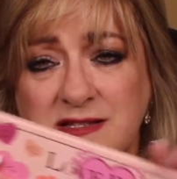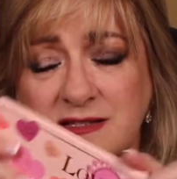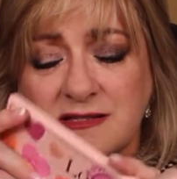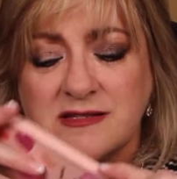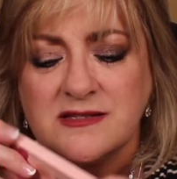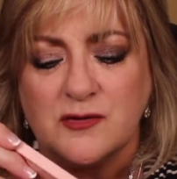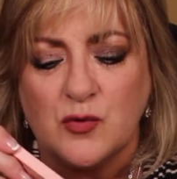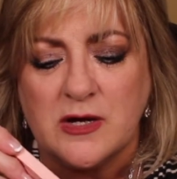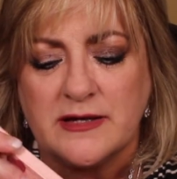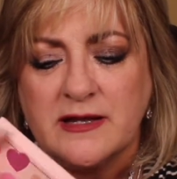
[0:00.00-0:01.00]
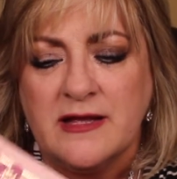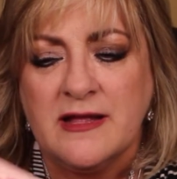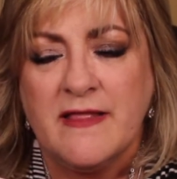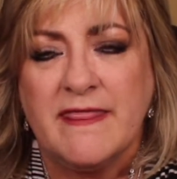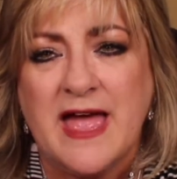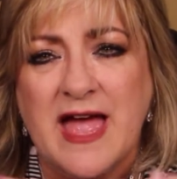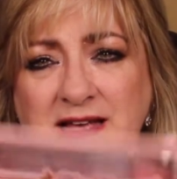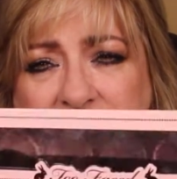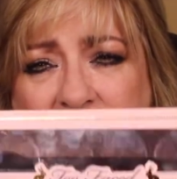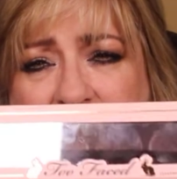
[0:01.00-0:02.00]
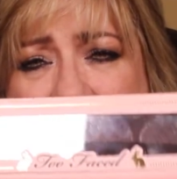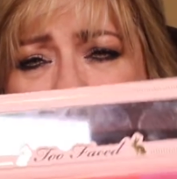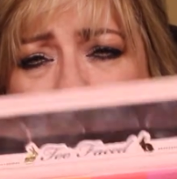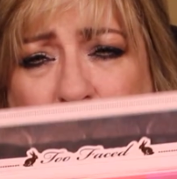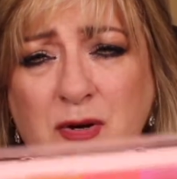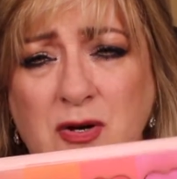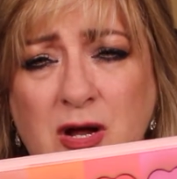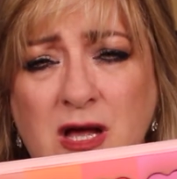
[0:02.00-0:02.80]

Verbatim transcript: Because this is the one that has a number